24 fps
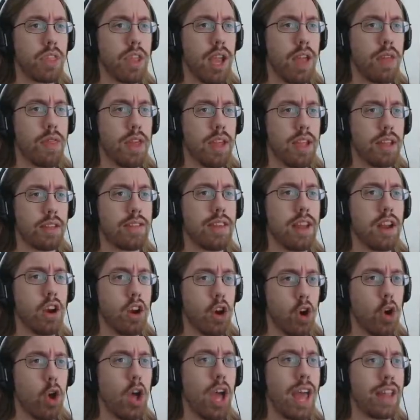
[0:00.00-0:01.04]
I think it said
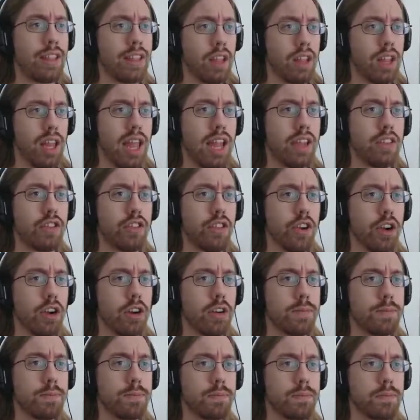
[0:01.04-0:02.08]
Earl had the
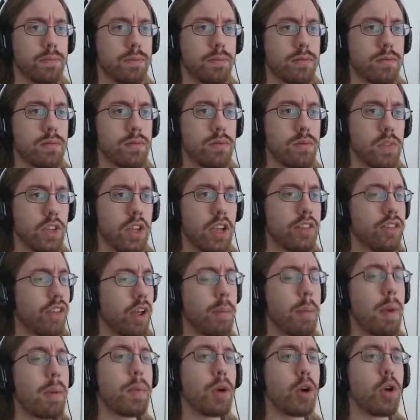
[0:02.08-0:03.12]
Lancer. Because I
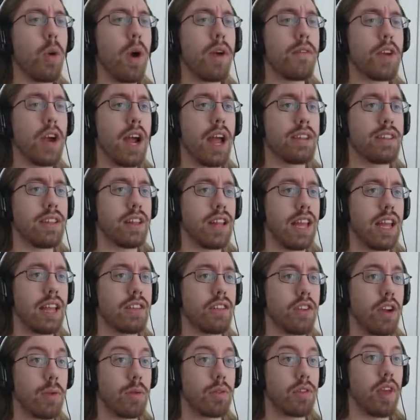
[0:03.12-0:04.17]
remember whoever had the
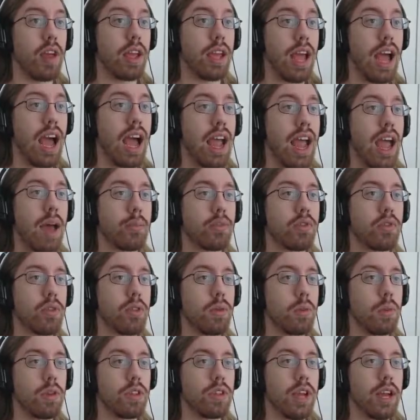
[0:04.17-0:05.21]
Lancer, I was like, I
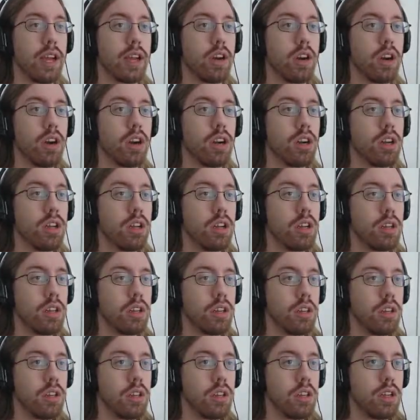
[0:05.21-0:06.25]
absolutely want that car.
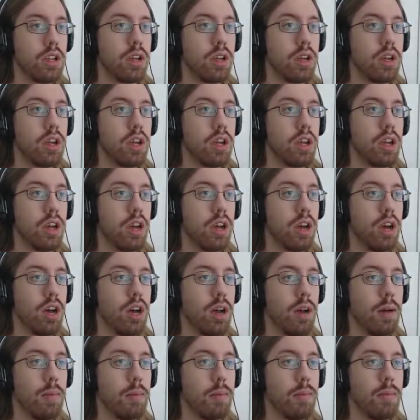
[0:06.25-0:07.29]

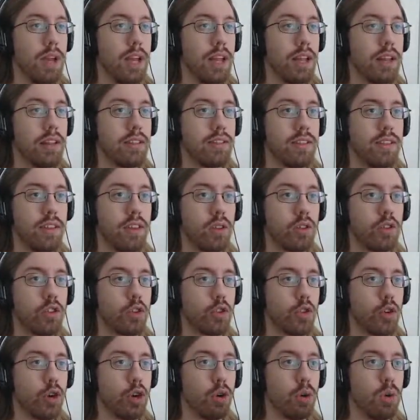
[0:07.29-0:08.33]
Um, and it's still
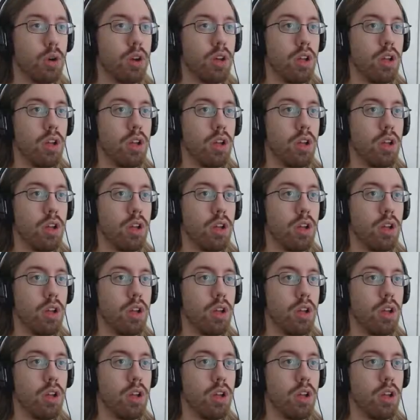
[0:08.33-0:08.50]
true.